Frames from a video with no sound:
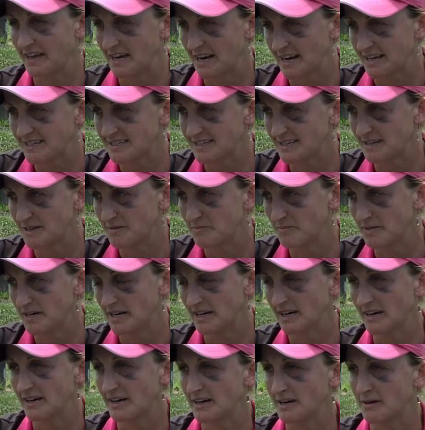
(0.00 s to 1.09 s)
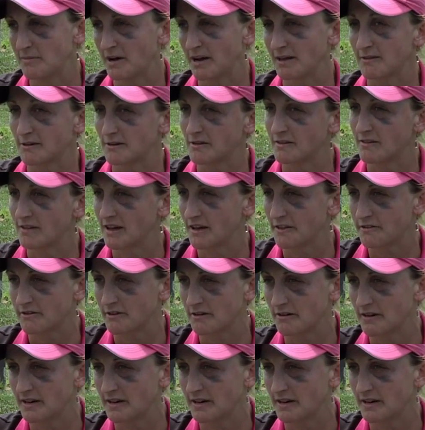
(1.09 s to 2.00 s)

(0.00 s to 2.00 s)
accident, but um, I learned a lot through